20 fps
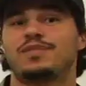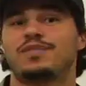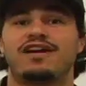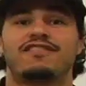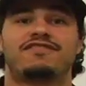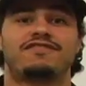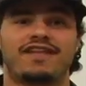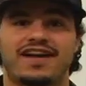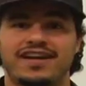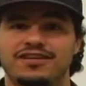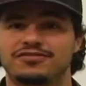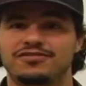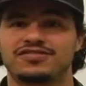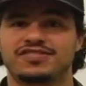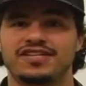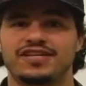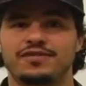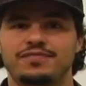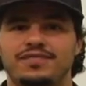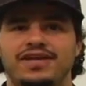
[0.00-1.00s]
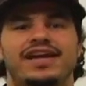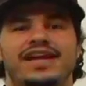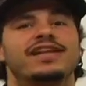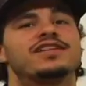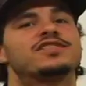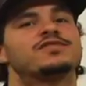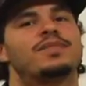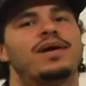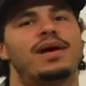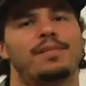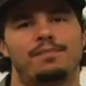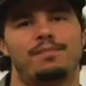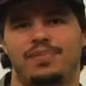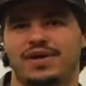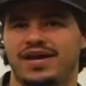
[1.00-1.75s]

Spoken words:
is my final tip and it's my